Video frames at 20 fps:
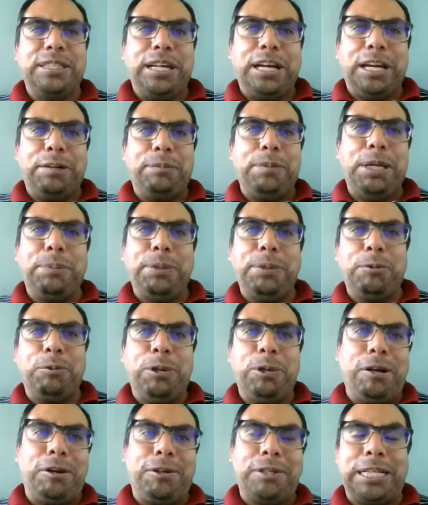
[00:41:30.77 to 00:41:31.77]
and maybe
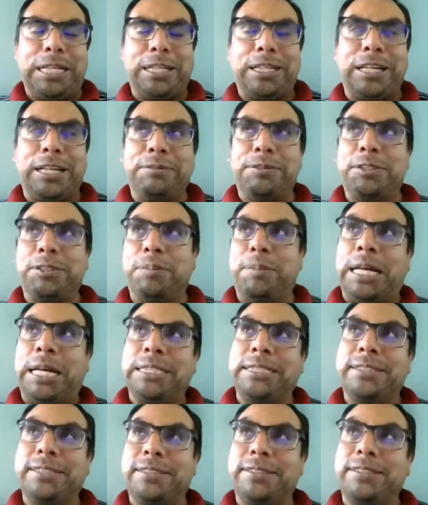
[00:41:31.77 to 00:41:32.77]
we already have some
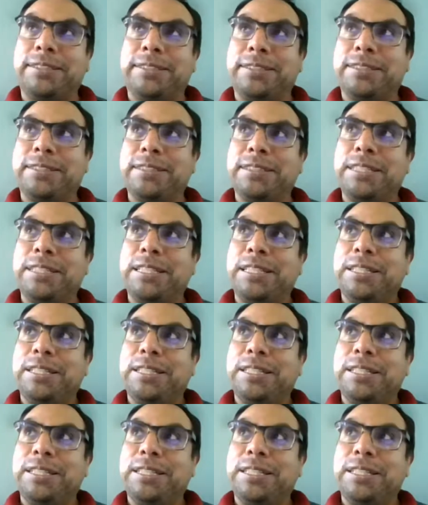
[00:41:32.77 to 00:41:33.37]
answers